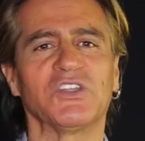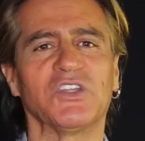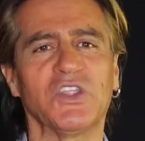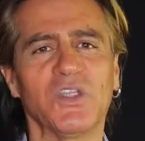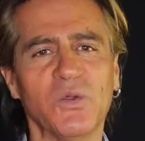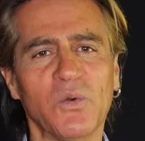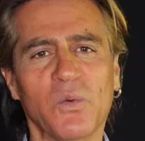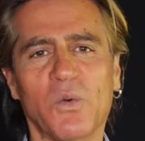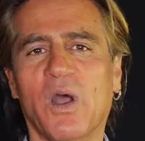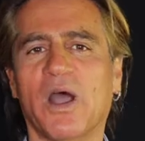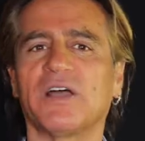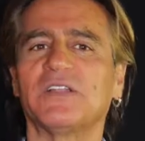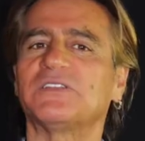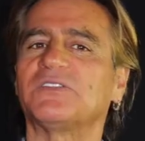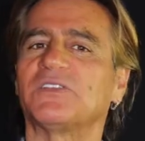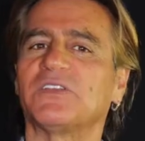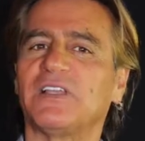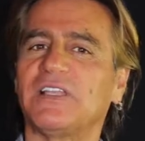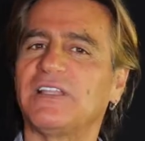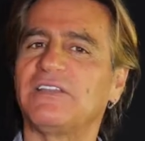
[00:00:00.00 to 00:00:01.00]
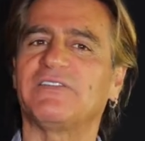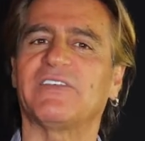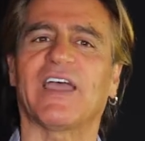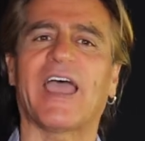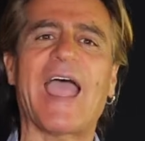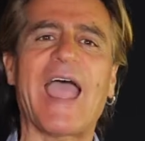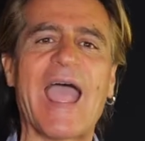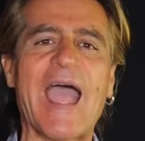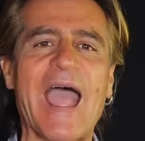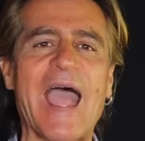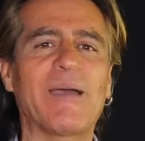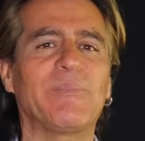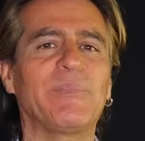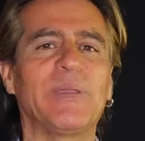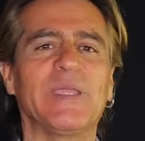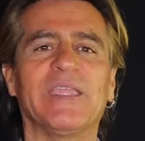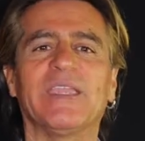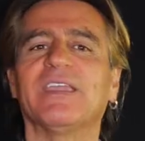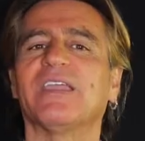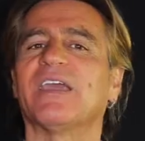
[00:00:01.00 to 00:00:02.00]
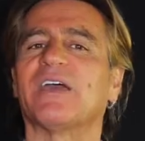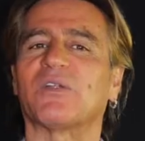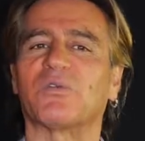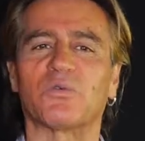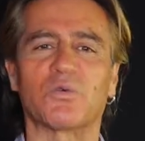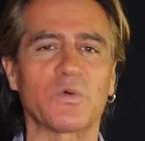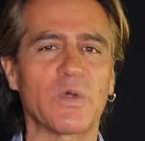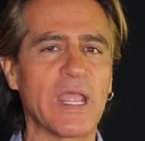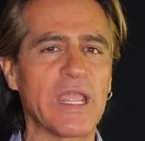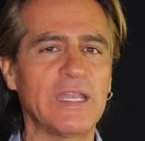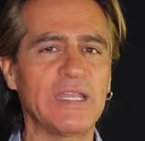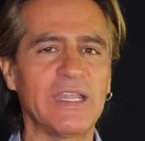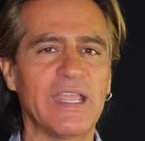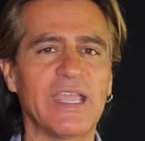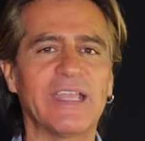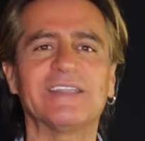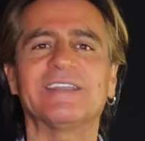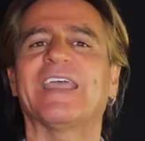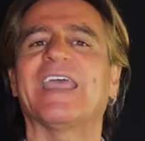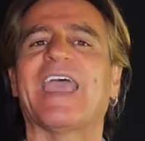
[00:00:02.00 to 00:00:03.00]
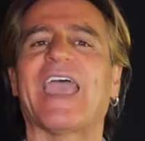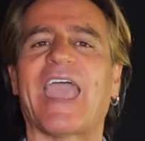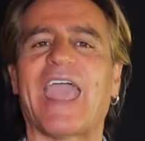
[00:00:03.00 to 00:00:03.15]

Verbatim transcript: Do you want to live a happy, radiant,